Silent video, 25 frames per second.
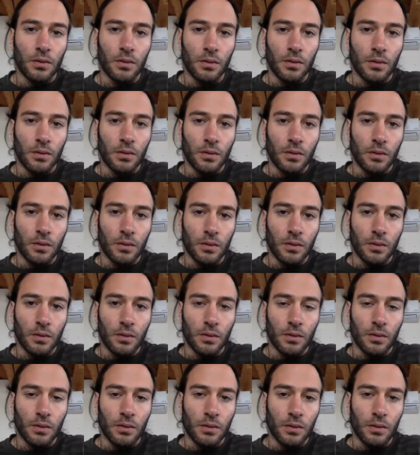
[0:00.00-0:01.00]

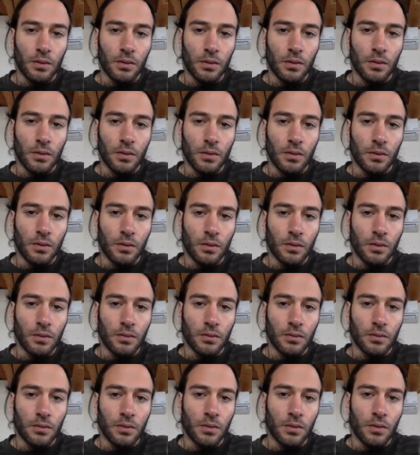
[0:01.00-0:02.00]

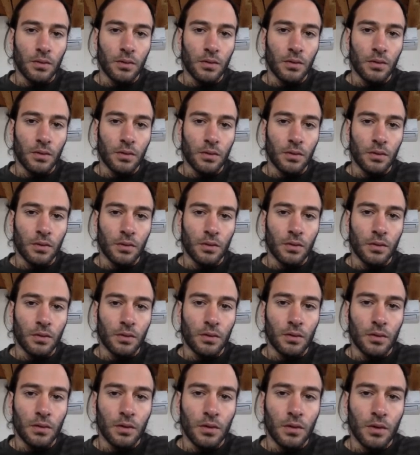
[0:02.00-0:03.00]

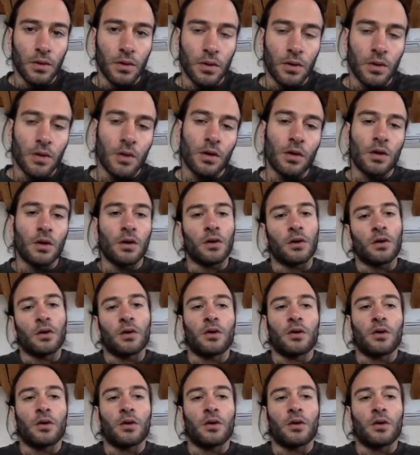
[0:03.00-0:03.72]
Nothing is said.